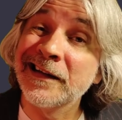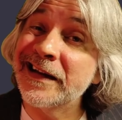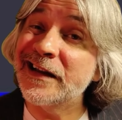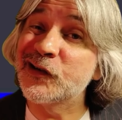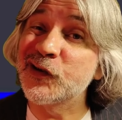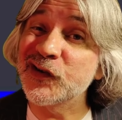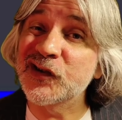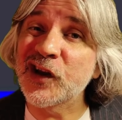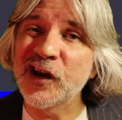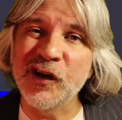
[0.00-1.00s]
Let's
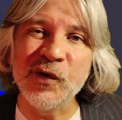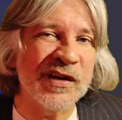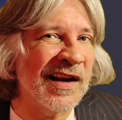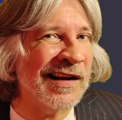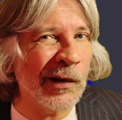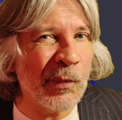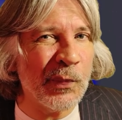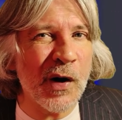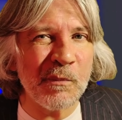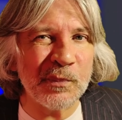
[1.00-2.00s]
just use a little
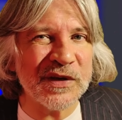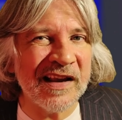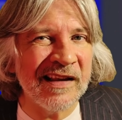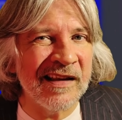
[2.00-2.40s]
prompt.